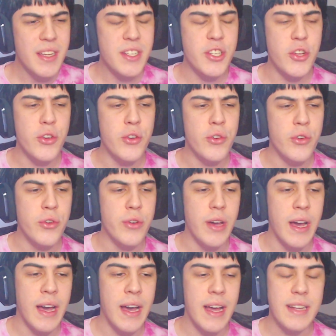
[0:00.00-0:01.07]
to
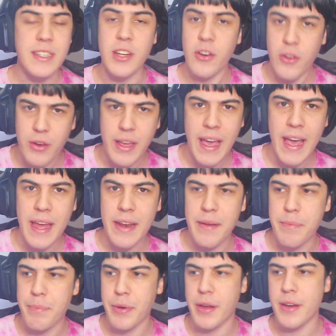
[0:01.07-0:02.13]
uh, to look
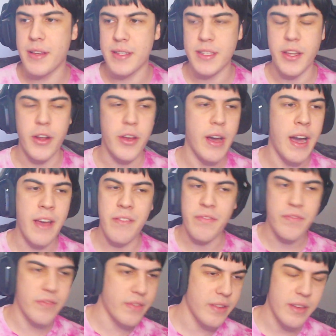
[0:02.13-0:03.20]
at because, you know, I've.
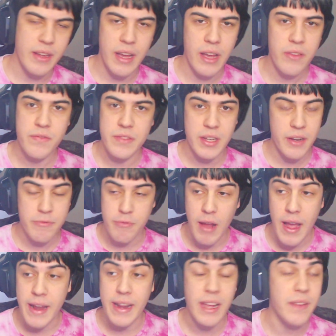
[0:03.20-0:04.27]
I've done
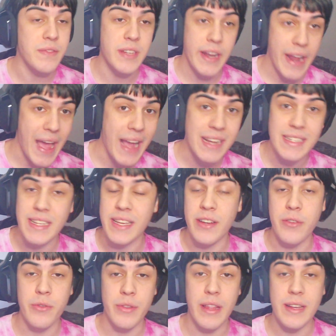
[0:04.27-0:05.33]
writing, I've done acting,
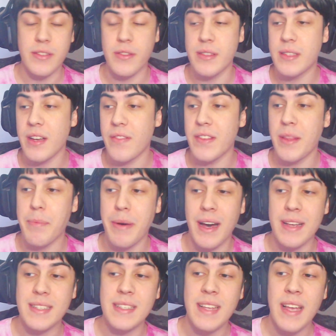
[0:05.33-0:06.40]
all that sort of stuff in the
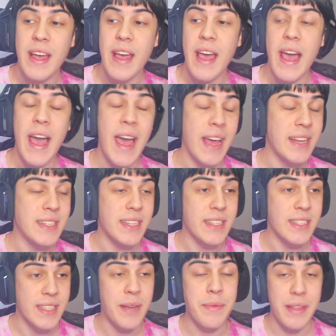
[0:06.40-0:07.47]
past, and
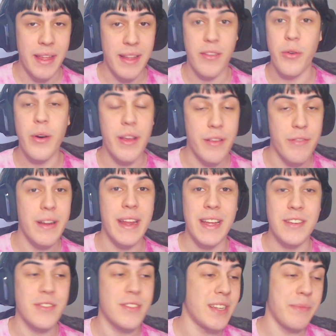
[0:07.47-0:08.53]
something that's always really
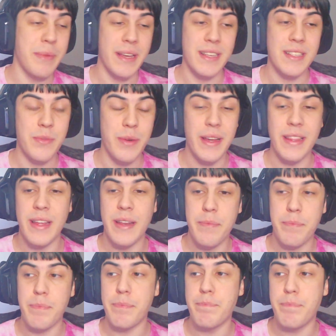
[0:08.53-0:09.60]
interested me is the way that
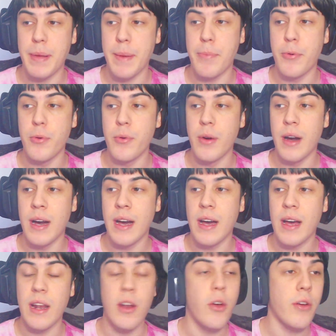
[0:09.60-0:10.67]
people
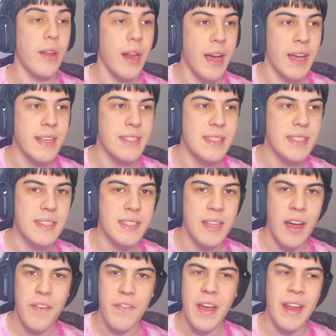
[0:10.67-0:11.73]
uh, localize
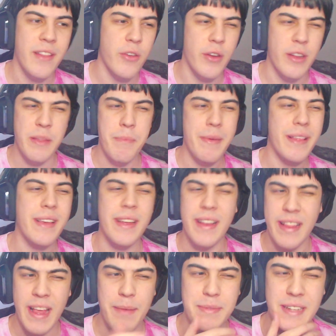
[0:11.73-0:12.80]
stuff and sort of the
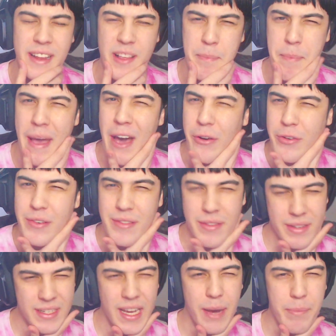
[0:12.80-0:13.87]
misconceptions about
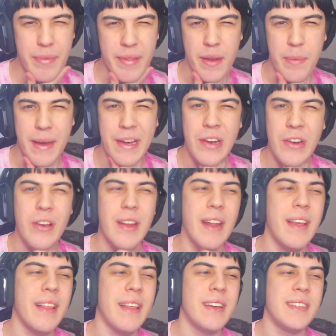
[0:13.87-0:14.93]
dubs and about
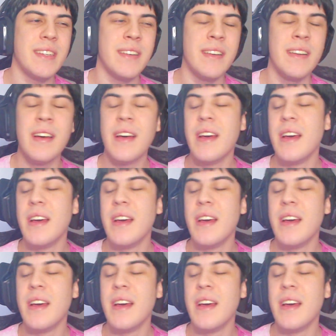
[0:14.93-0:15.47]
localization.